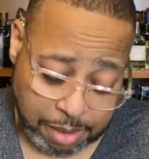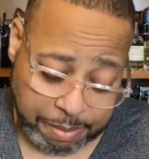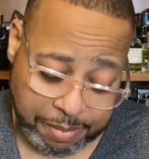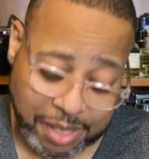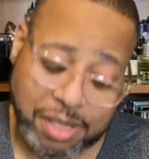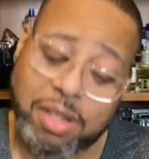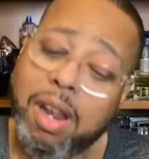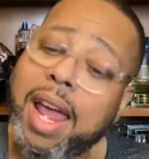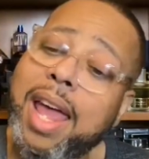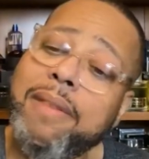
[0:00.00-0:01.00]
This is all
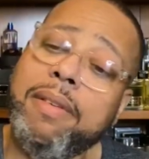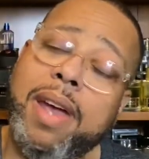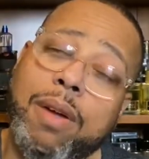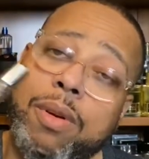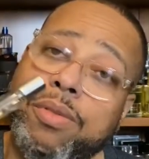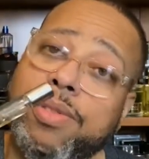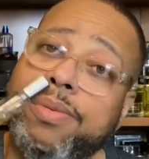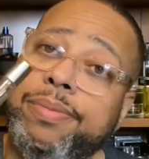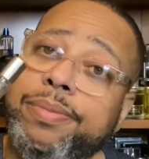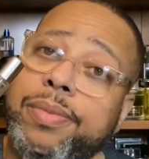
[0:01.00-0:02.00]
I have of Eros.
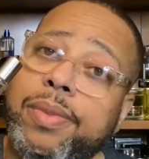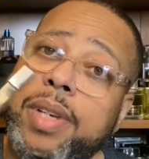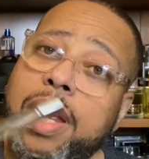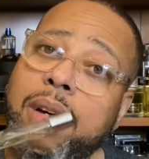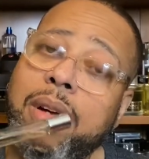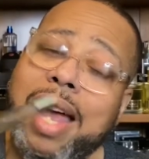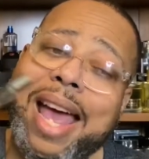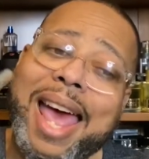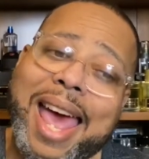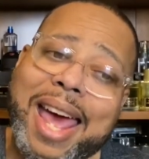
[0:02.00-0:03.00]
Now, I
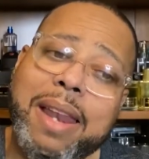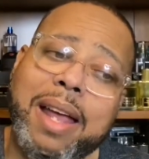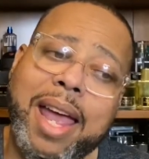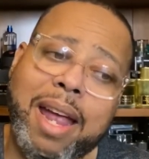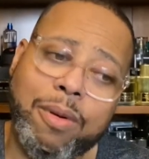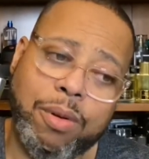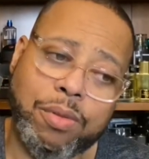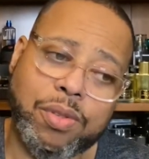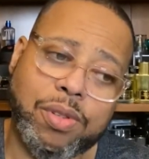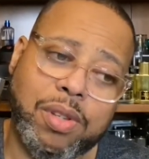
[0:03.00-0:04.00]
had
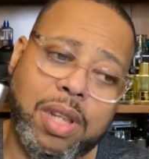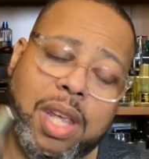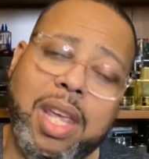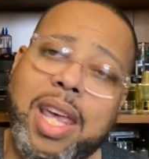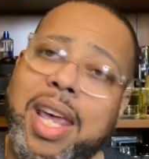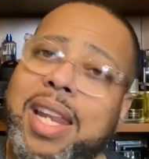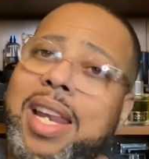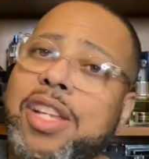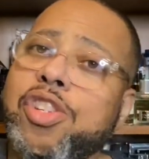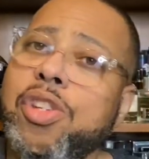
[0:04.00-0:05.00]
Eros, and then I
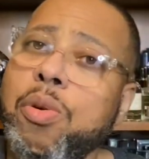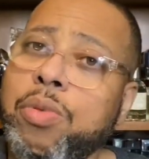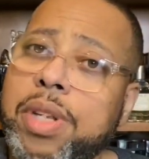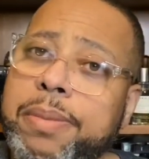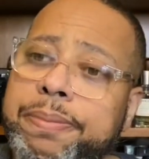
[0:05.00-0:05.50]
sold it.